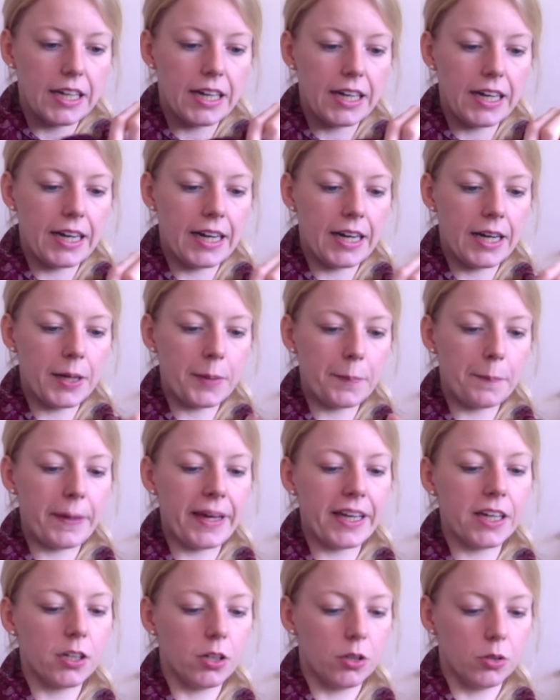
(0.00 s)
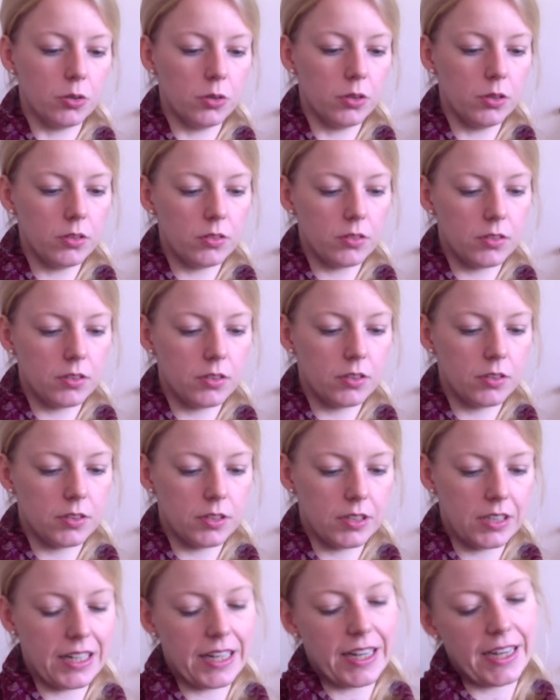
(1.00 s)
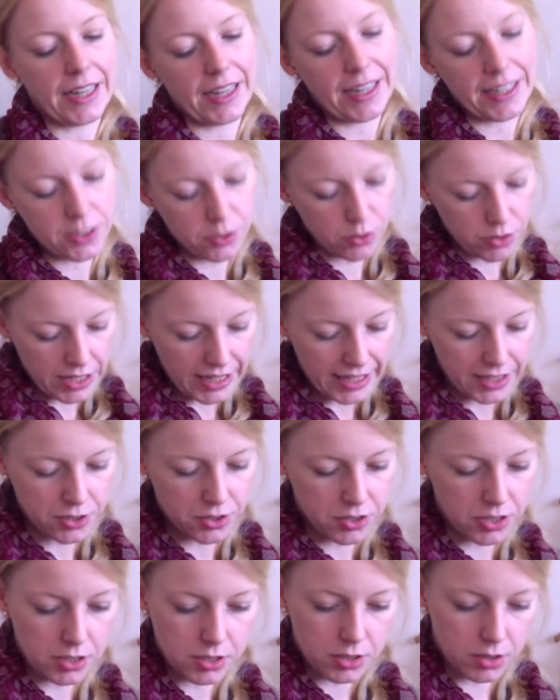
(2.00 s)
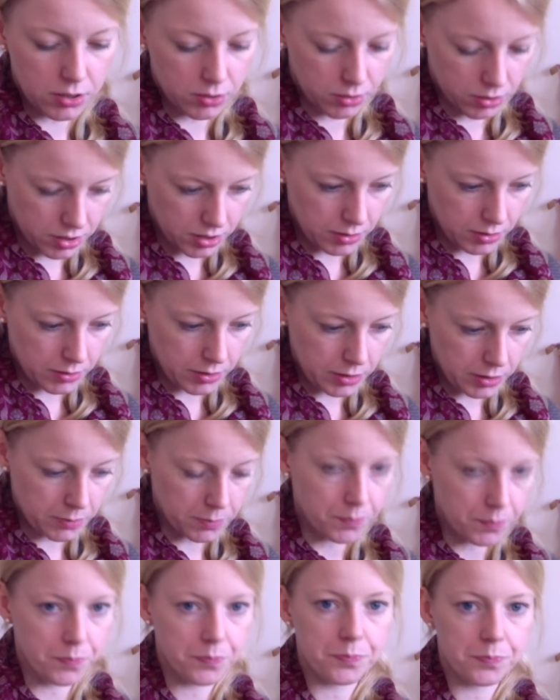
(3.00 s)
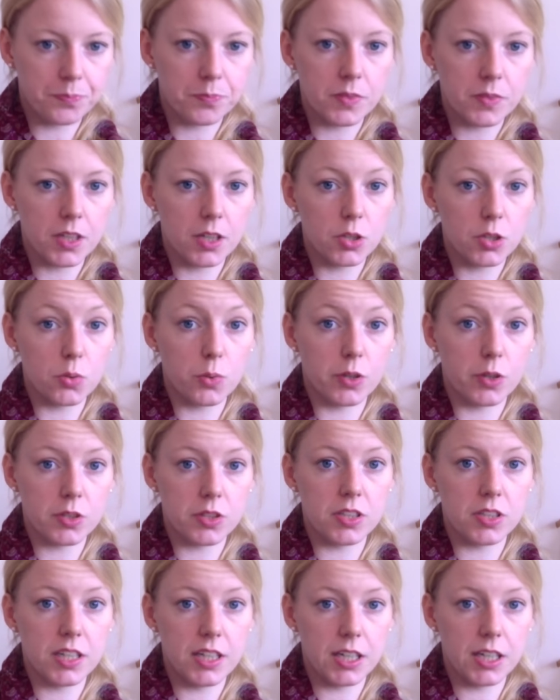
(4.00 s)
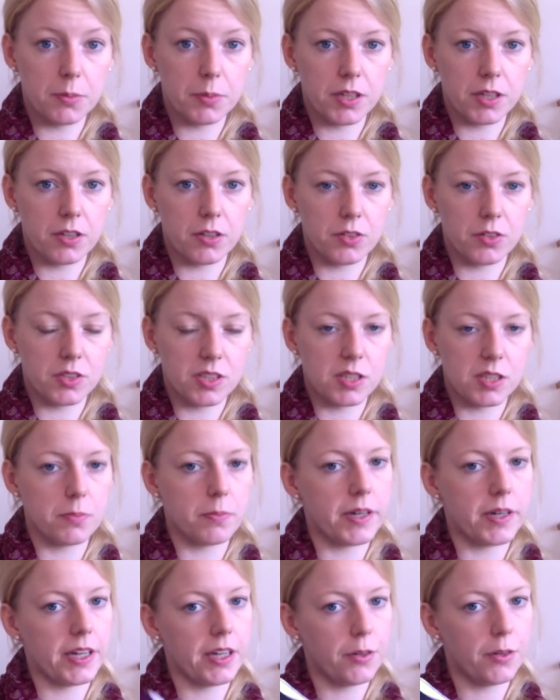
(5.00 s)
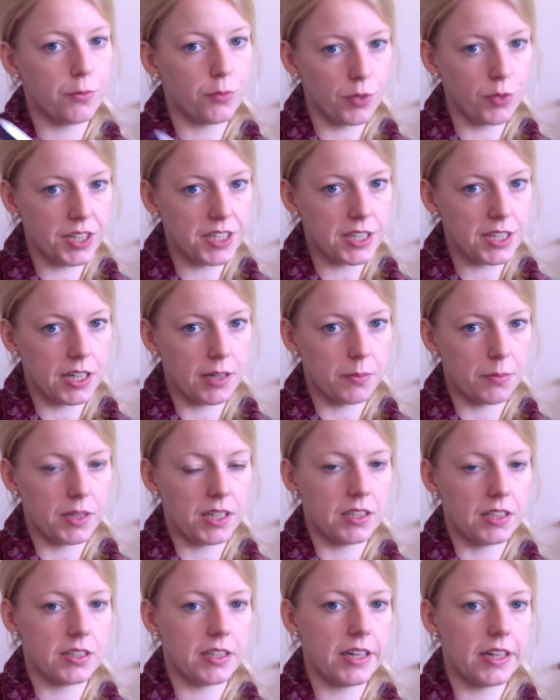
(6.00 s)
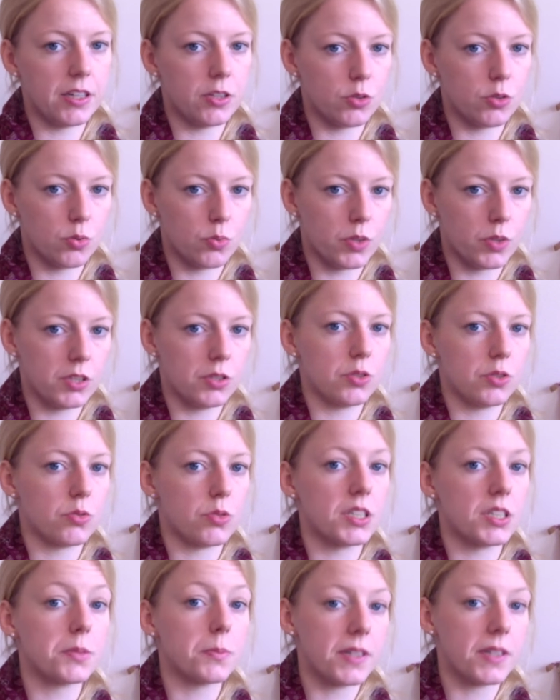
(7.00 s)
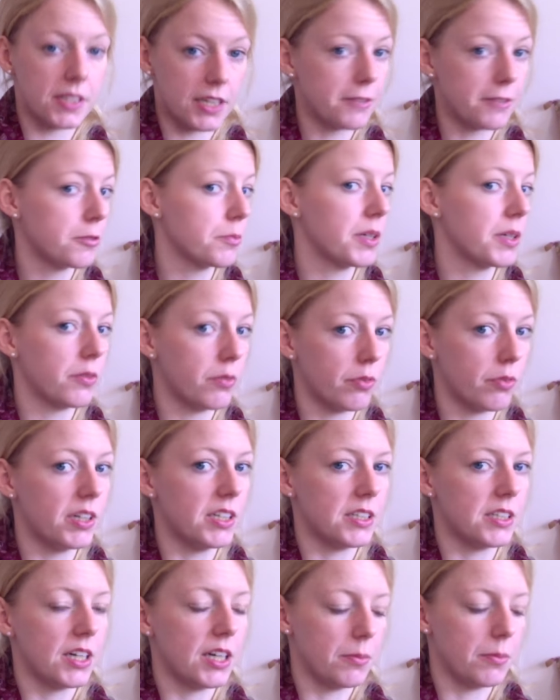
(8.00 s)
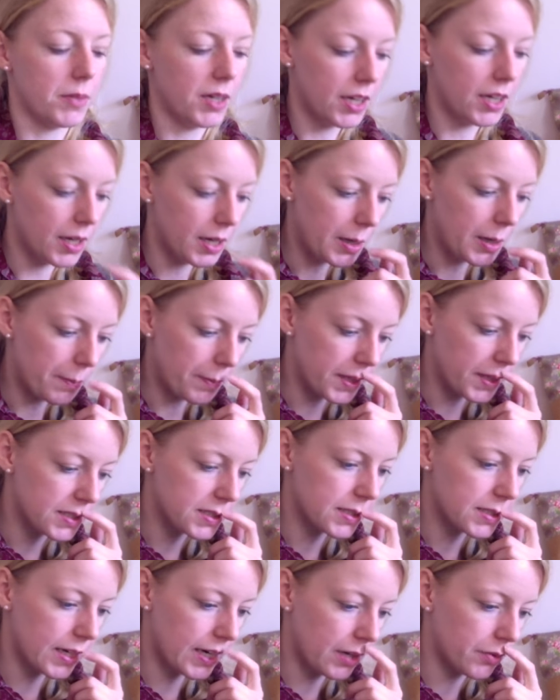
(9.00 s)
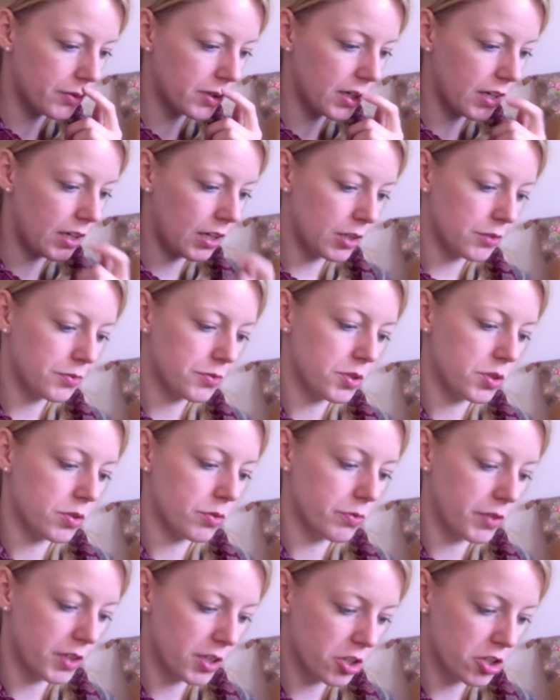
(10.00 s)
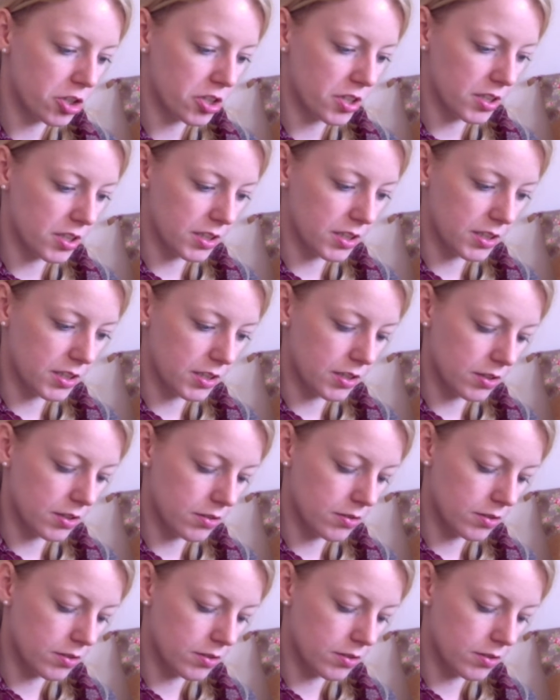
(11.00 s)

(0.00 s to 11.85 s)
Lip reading: My goal, I don't like to set goals towards knitting because it's my free time and I don't want to stress myself on my free time, but I would love to finish it,